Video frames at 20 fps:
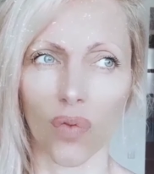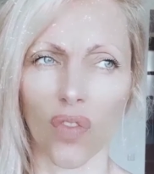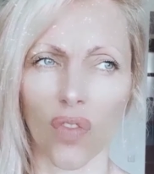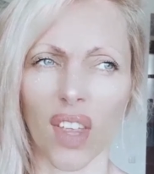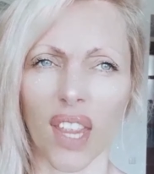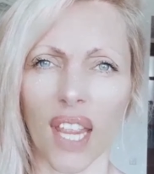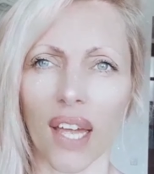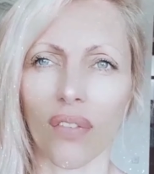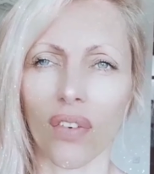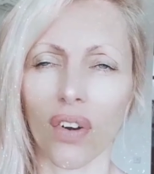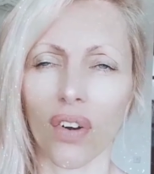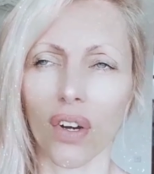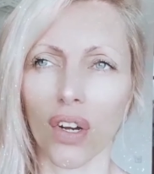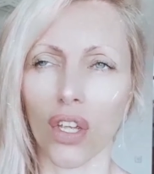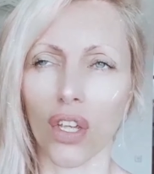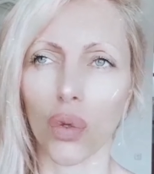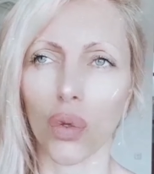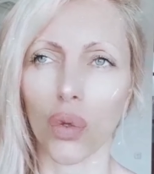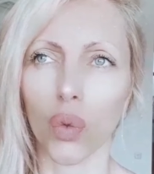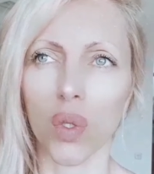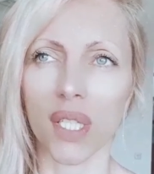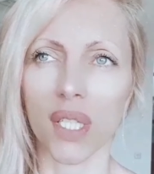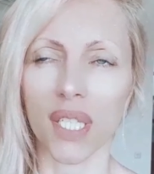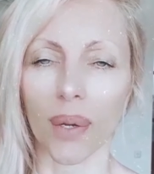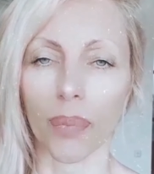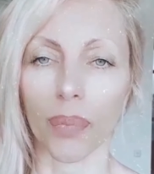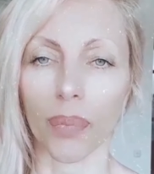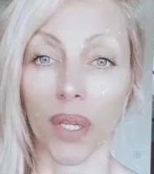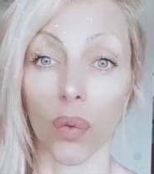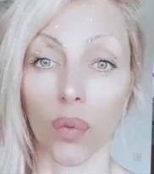Whenever you do
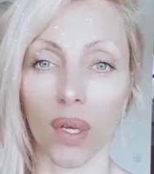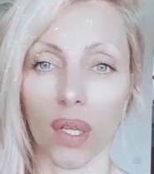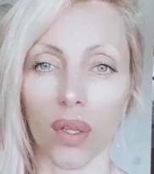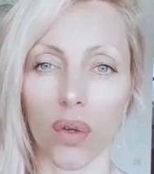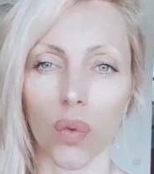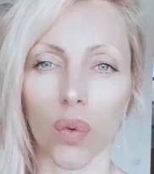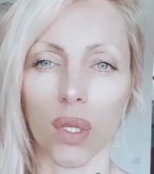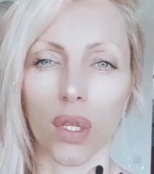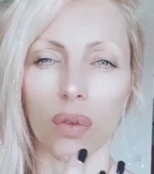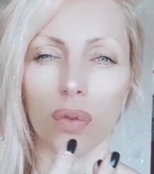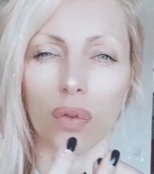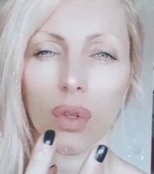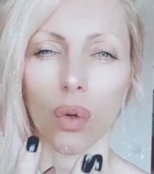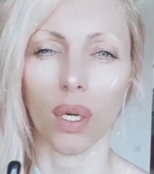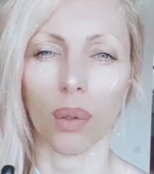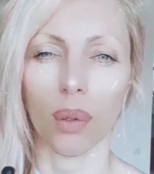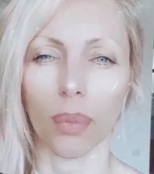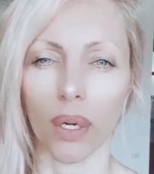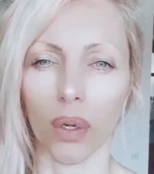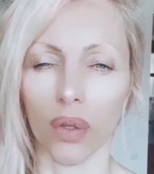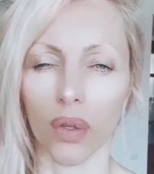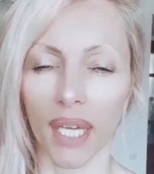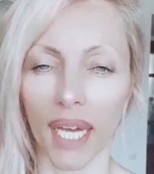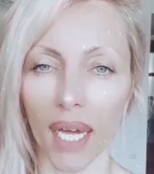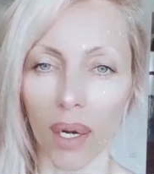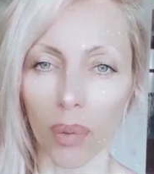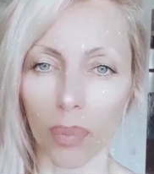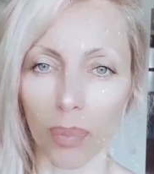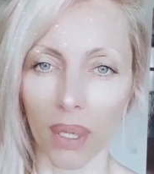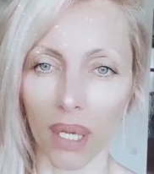something, whether we talk about
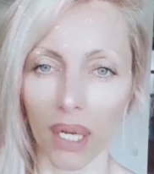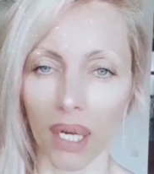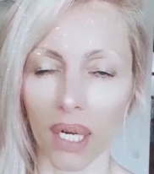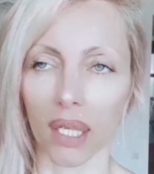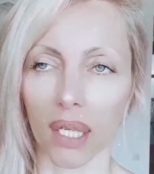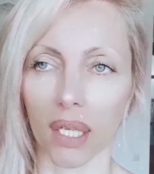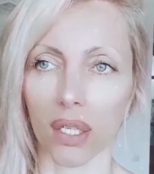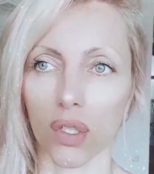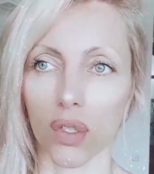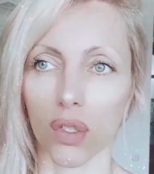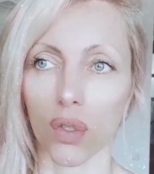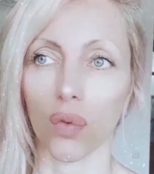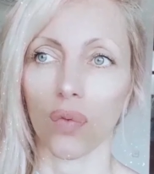helping others,